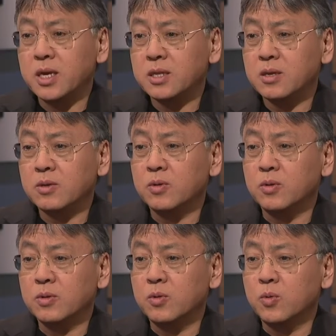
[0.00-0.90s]
I think
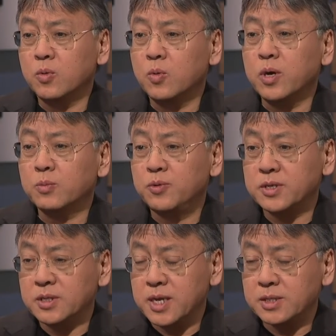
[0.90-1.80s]
what
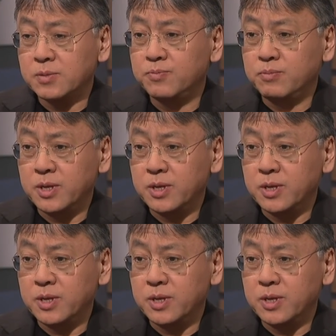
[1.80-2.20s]
Britain has a,